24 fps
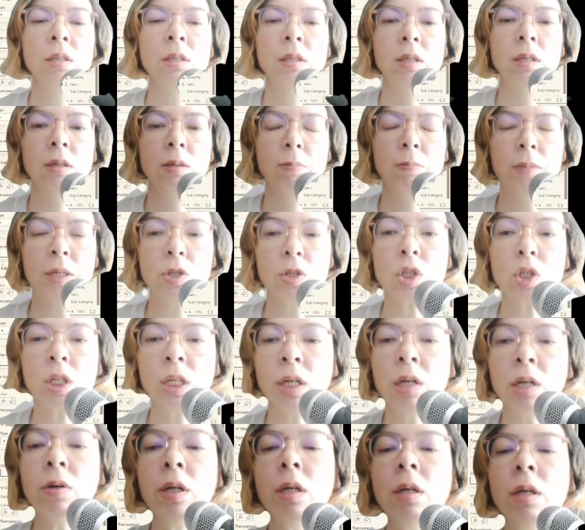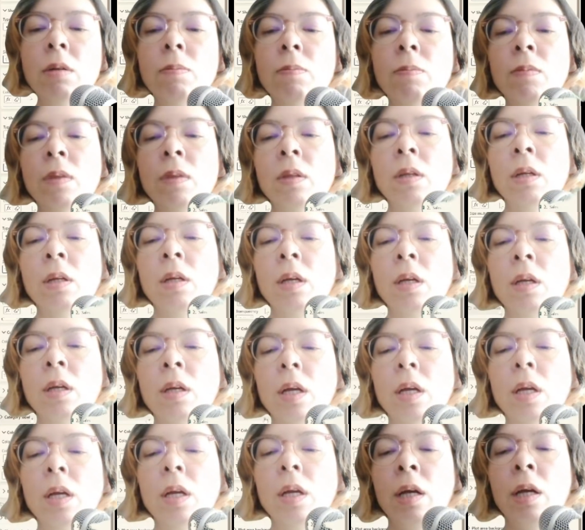much clearer.
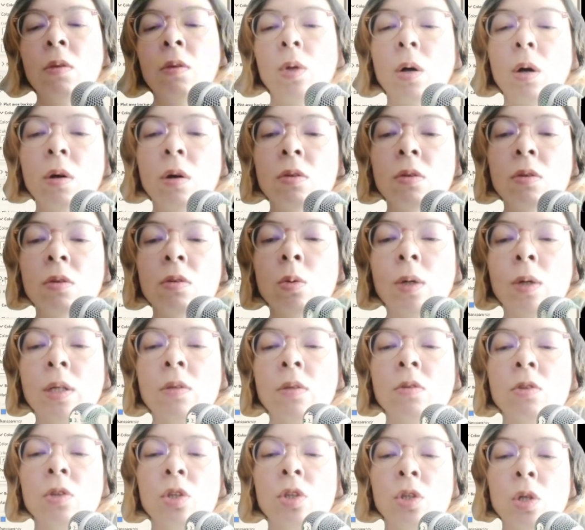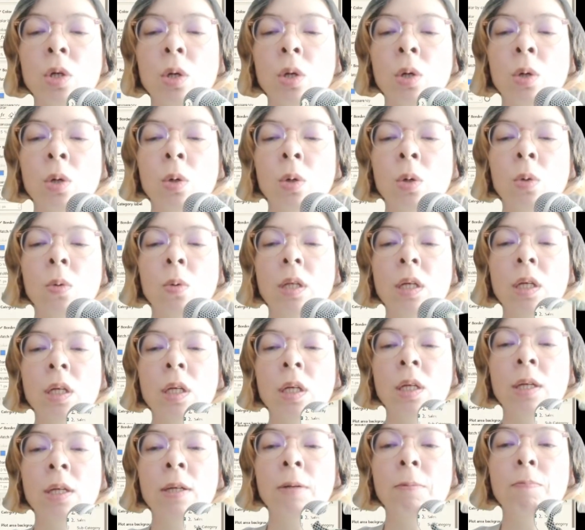And we also want to show
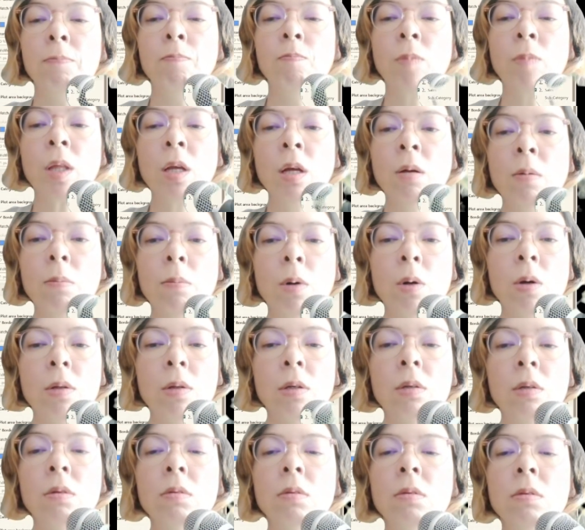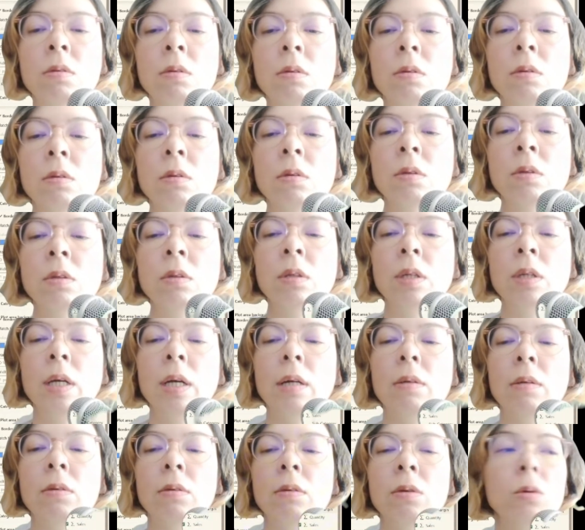the borders. Yeah,
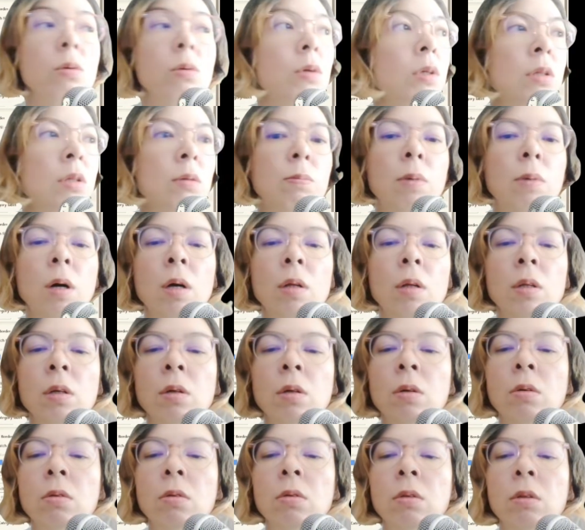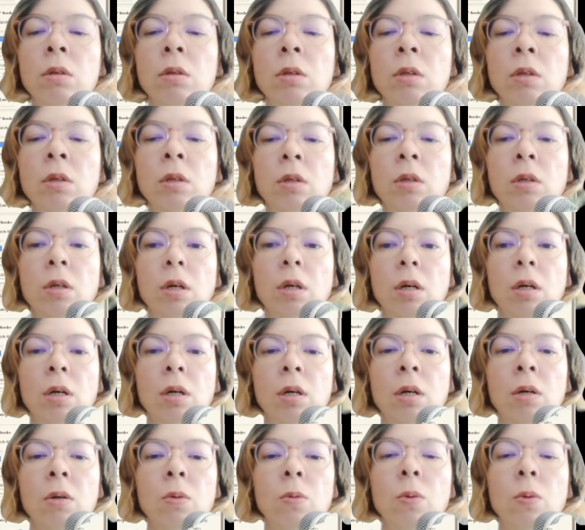so in the borders,
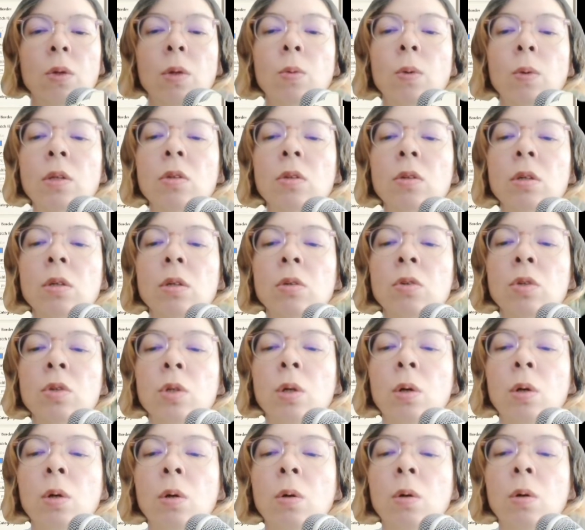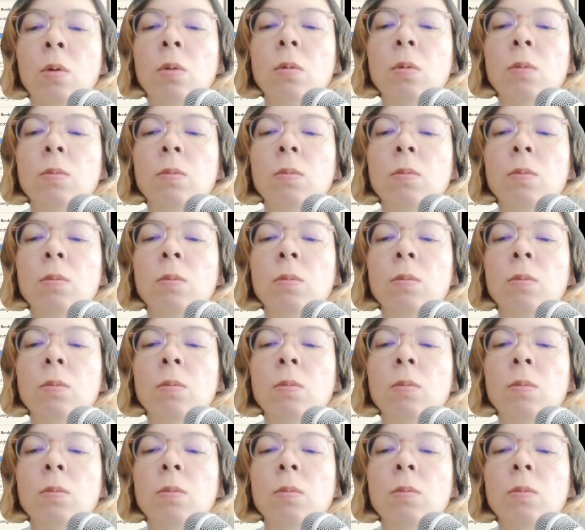we want to control